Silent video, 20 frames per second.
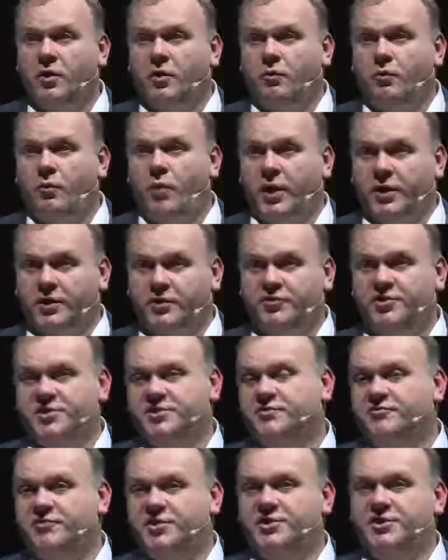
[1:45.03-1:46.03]
what Chris
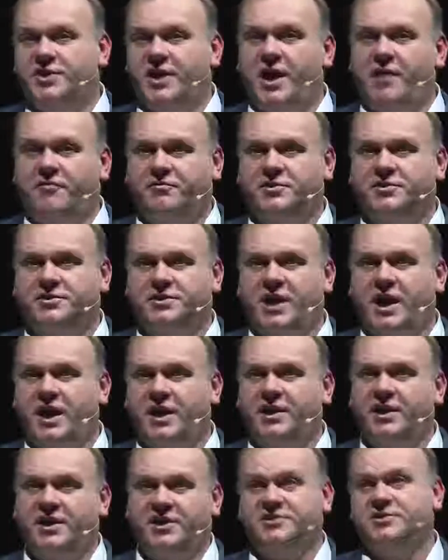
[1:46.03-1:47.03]
and Richard have to say
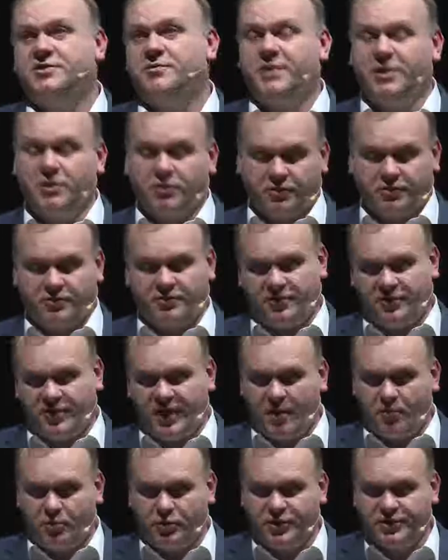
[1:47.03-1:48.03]
needs to be looked through
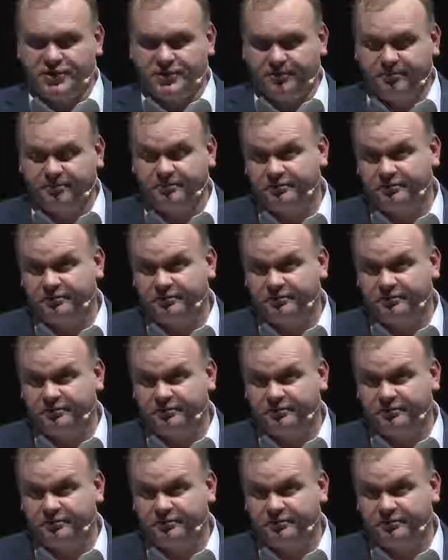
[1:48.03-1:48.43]
that prism.